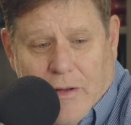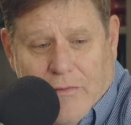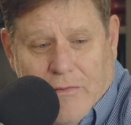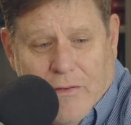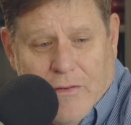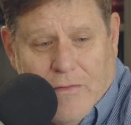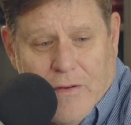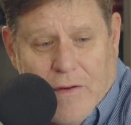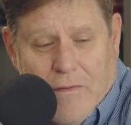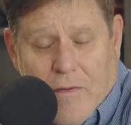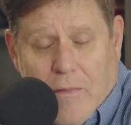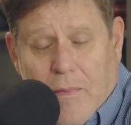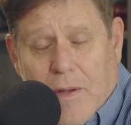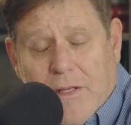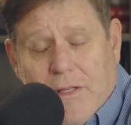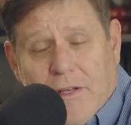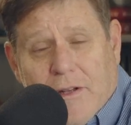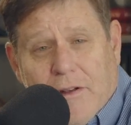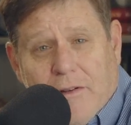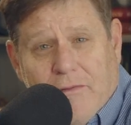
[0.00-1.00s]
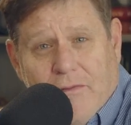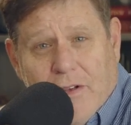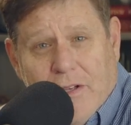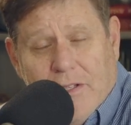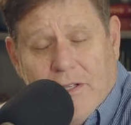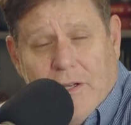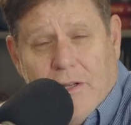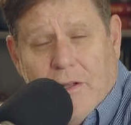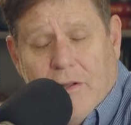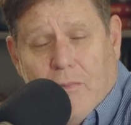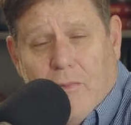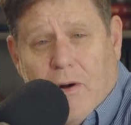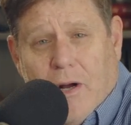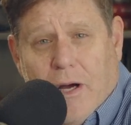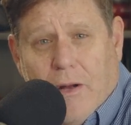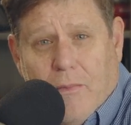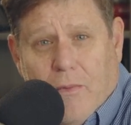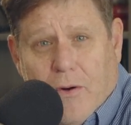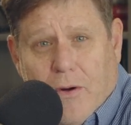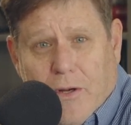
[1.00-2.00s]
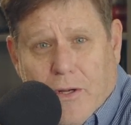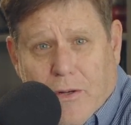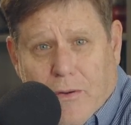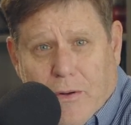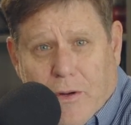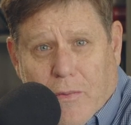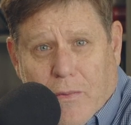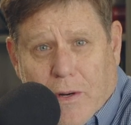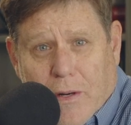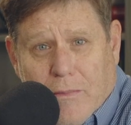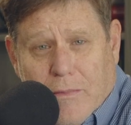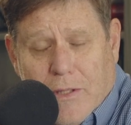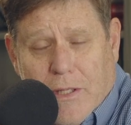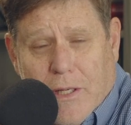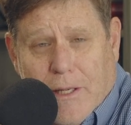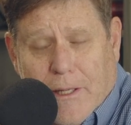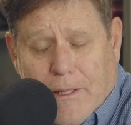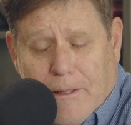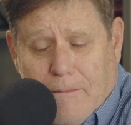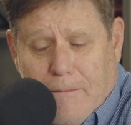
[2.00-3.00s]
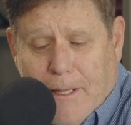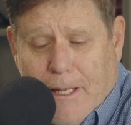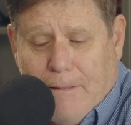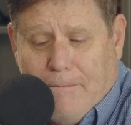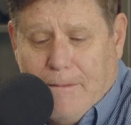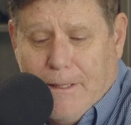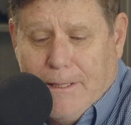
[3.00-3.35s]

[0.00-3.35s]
If you've ever visited the Broadmoor, you know what I'm talking about.